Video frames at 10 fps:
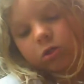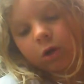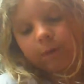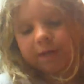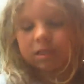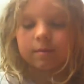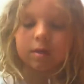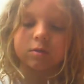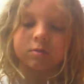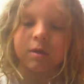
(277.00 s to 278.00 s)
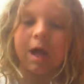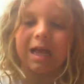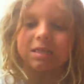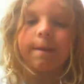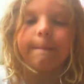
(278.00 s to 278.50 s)
Not why it's supposed to,
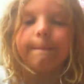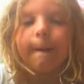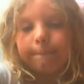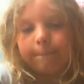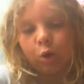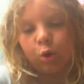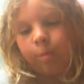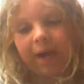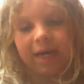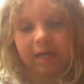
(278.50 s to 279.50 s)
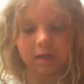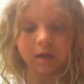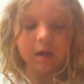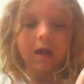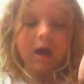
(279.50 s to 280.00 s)
and some that's blue,
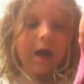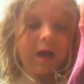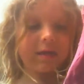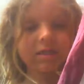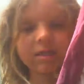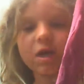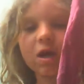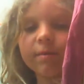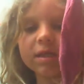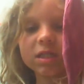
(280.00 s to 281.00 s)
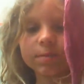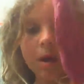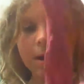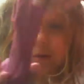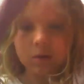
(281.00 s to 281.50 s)
and it kind of made this
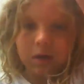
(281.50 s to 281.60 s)
purple